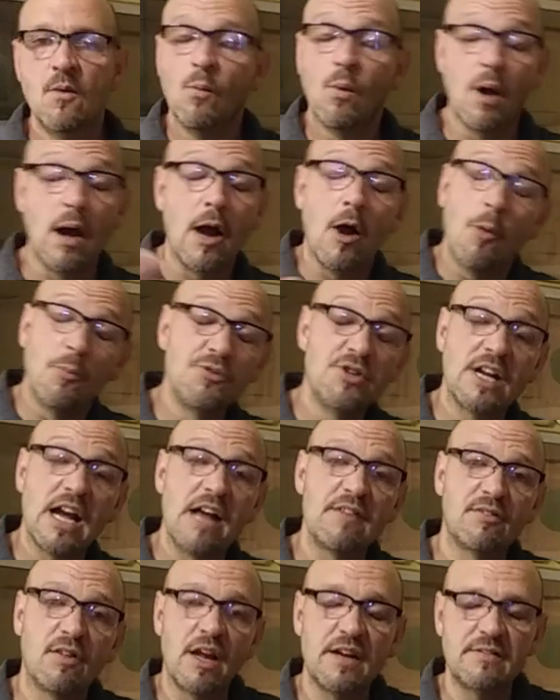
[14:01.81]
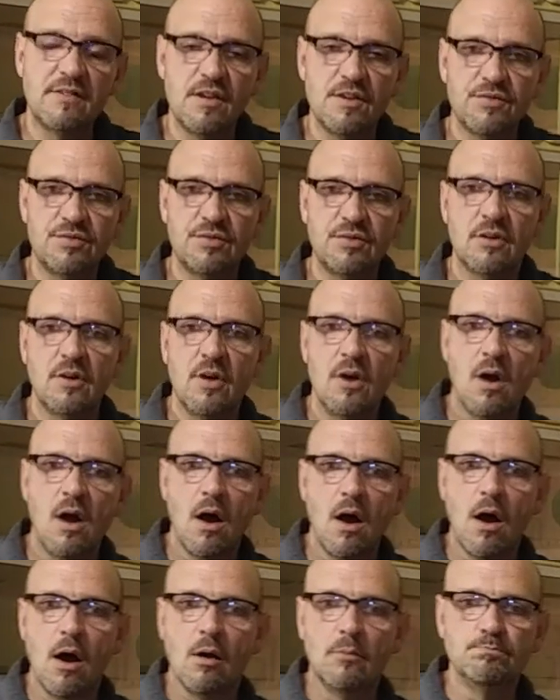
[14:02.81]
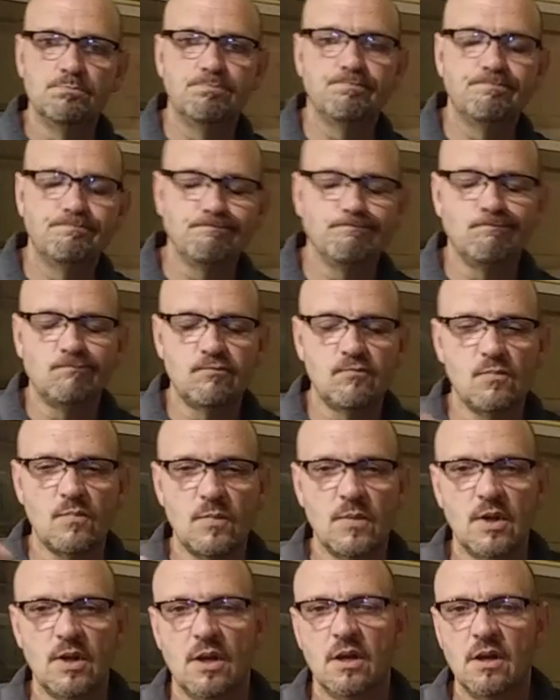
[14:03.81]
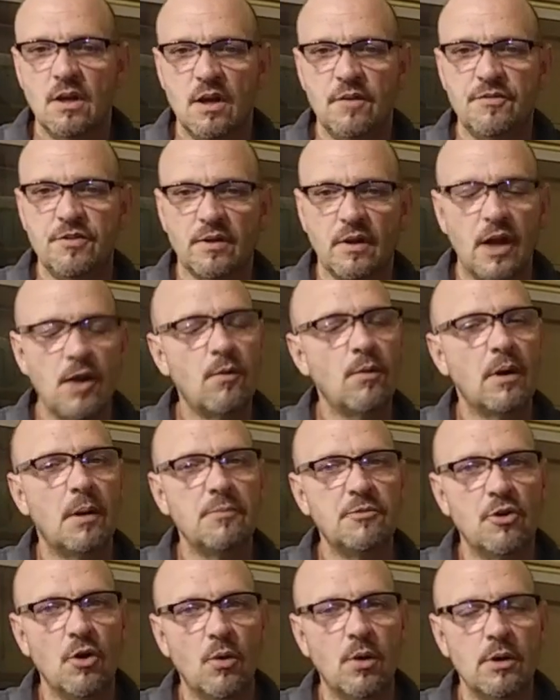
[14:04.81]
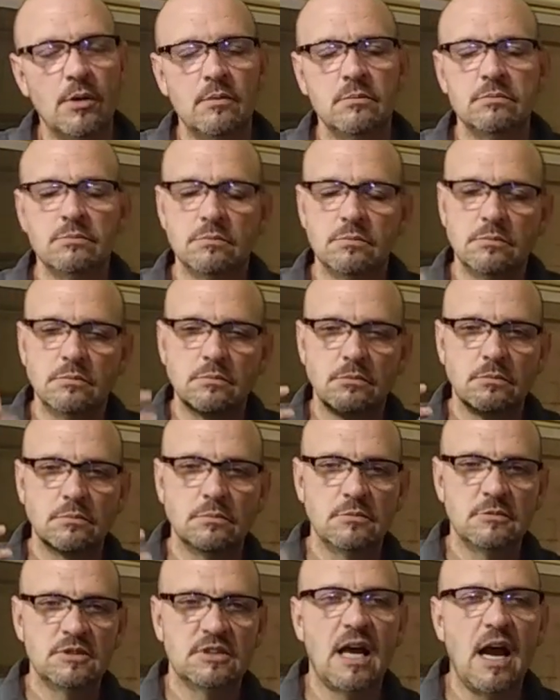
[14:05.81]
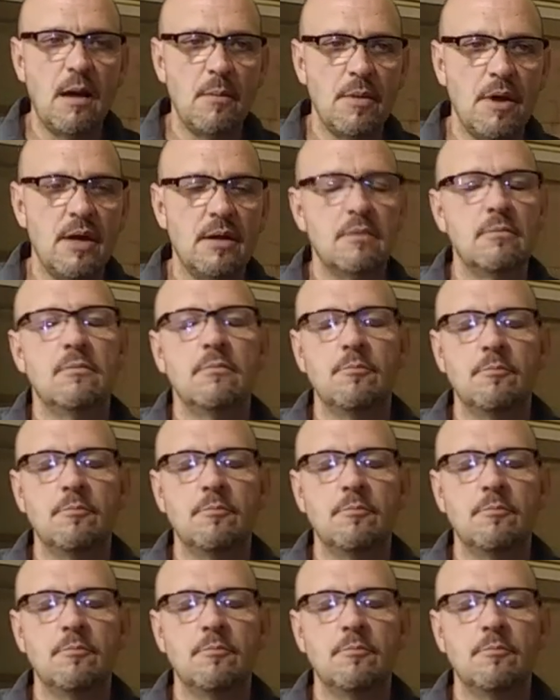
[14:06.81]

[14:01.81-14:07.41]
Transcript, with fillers: Well, I hope you guys like this. Um, if you like what I'm doing, comment.